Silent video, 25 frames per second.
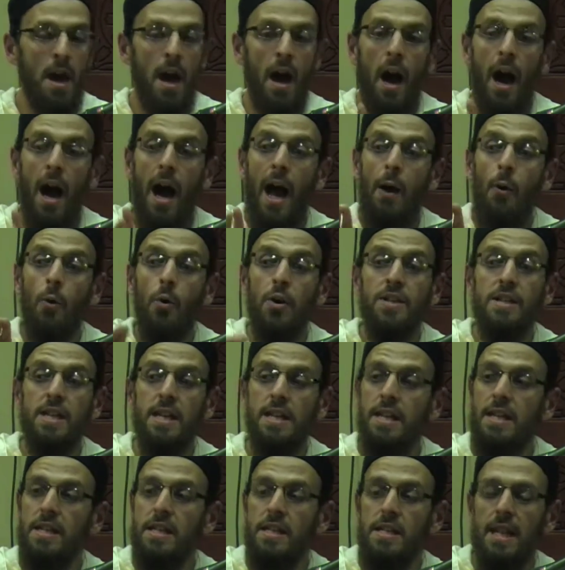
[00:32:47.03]
I was in
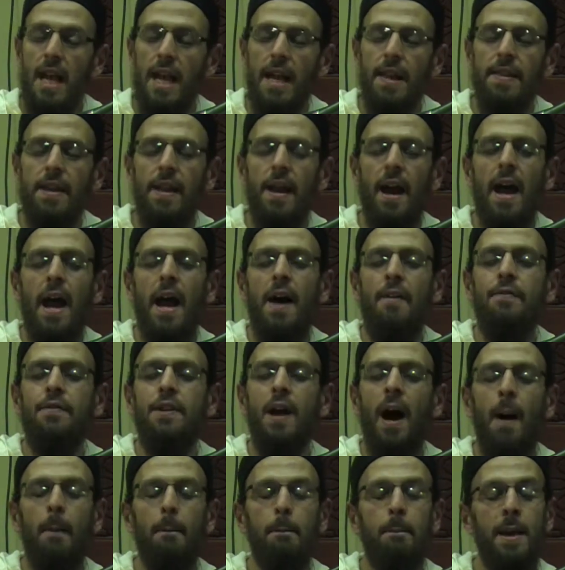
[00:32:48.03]
a state that I have
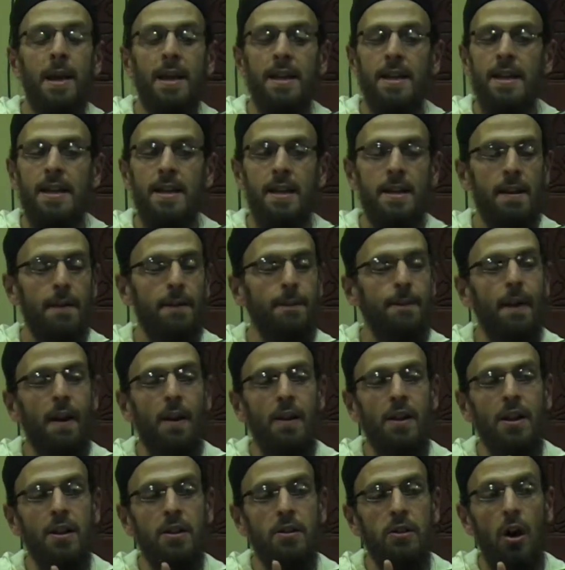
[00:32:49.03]
not been in a
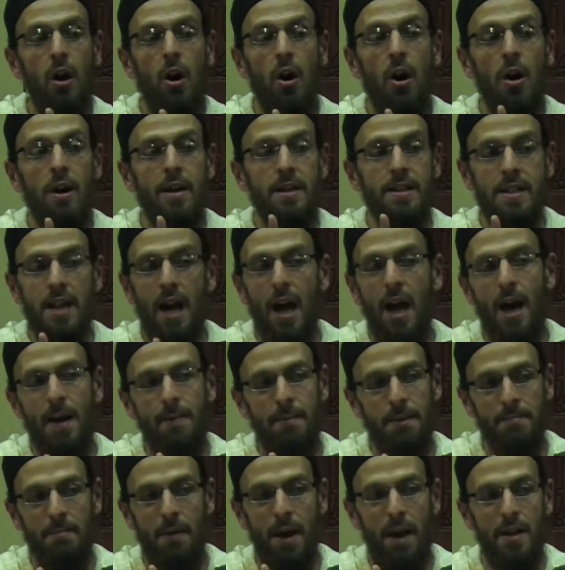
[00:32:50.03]
very long
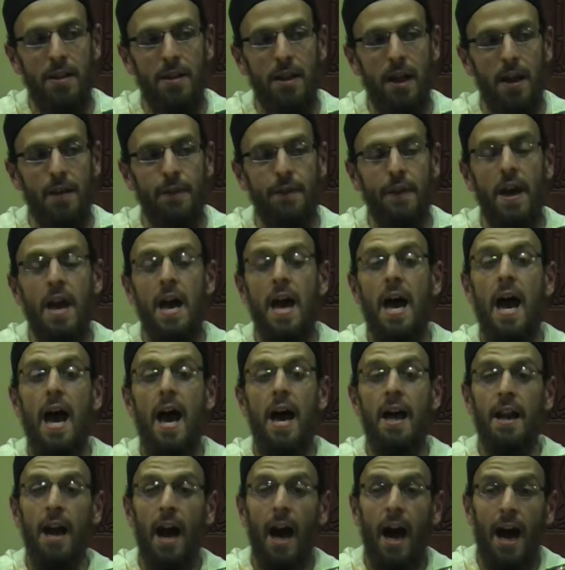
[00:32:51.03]
time in my life.
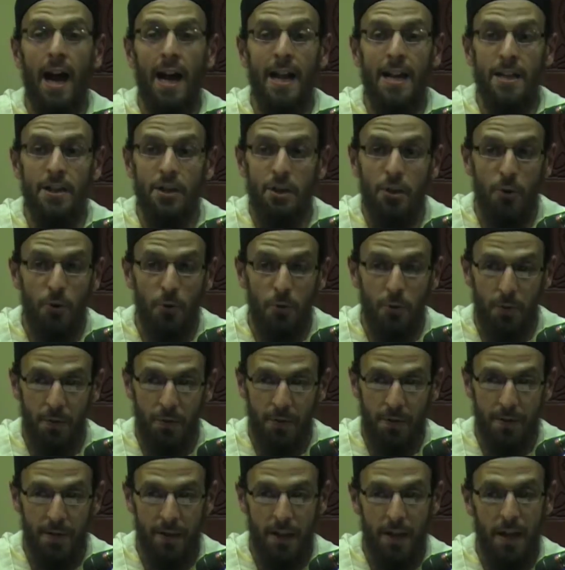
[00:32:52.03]
And I knew
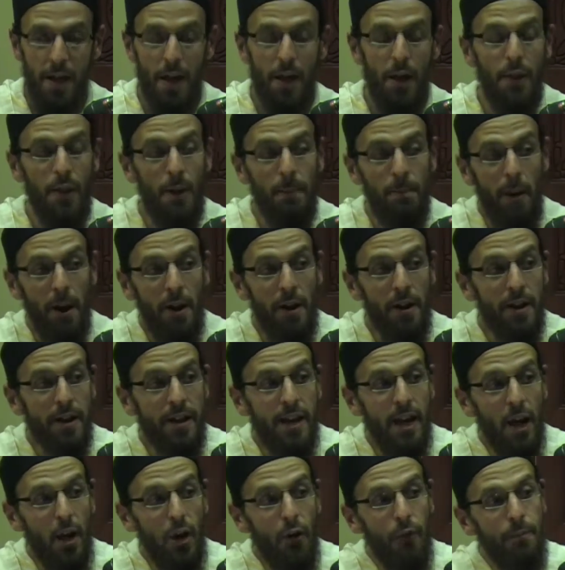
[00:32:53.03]
the
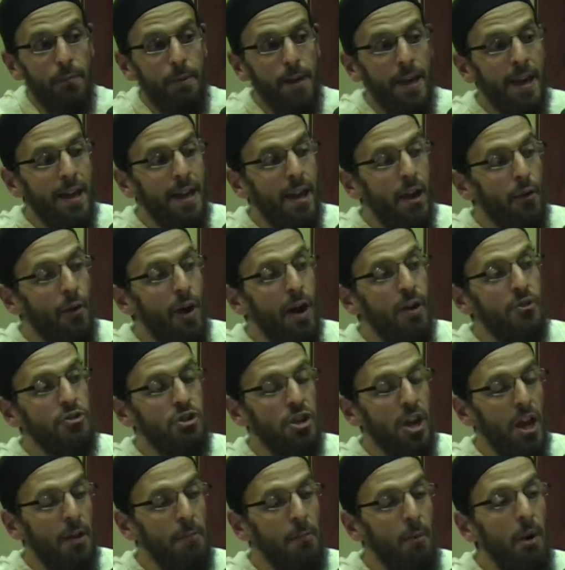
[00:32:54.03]
barakah of being around
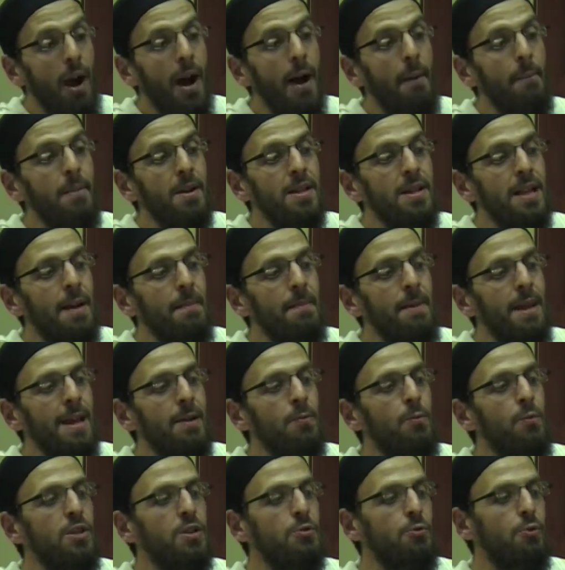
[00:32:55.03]
Sheikh Mohammed
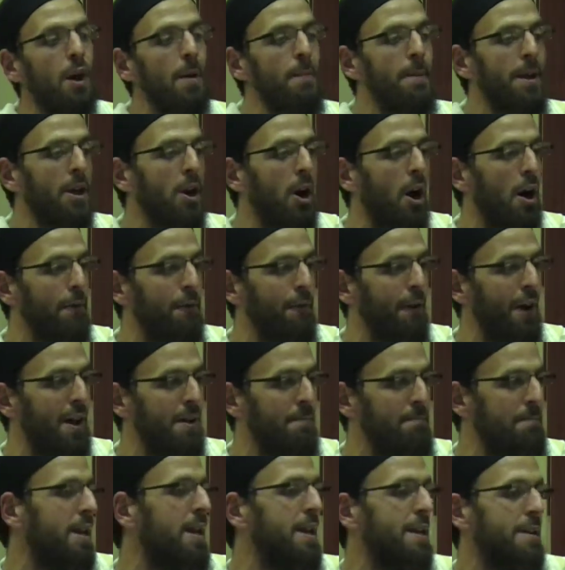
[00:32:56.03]
Amin was rubbing off
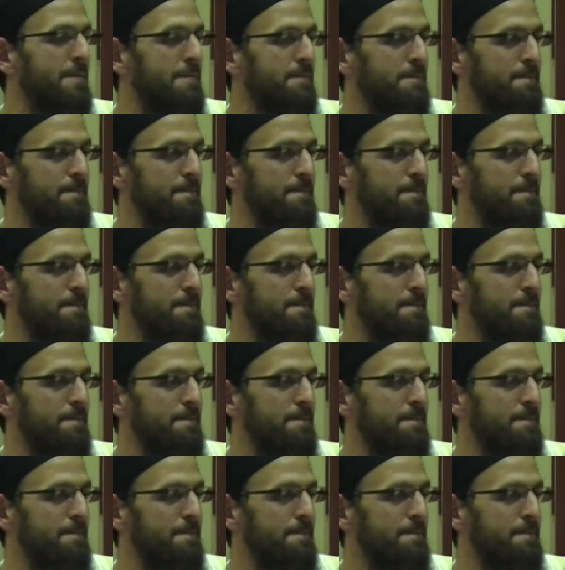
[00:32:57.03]
on me.